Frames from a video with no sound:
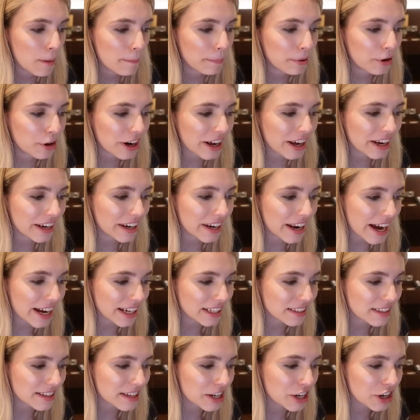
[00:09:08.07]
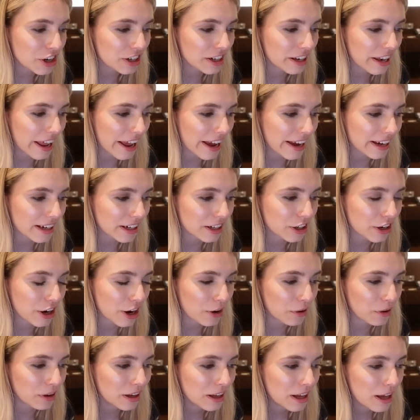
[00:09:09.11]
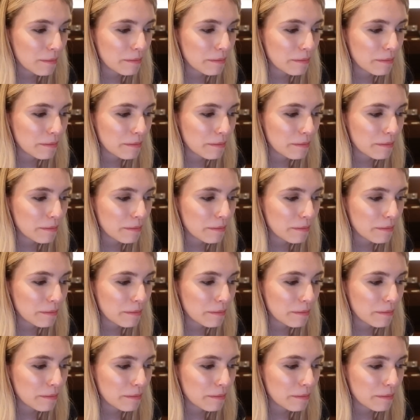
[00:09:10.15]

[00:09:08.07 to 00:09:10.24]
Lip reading: put a knight here and like, you know,